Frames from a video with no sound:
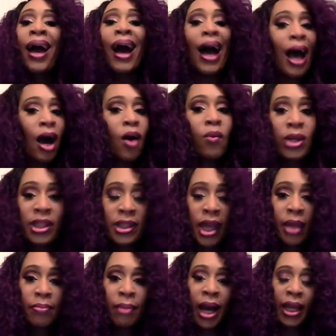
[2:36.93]
I always
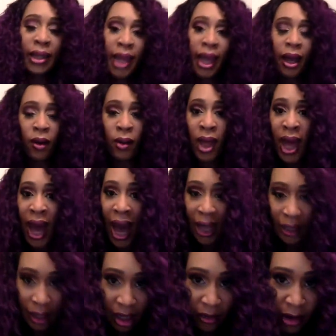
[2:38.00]
take mine down. I
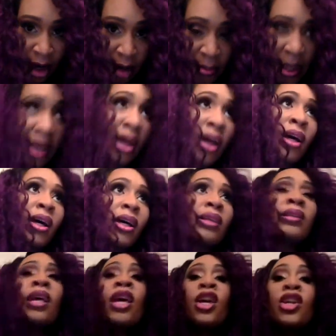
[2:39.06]
love her because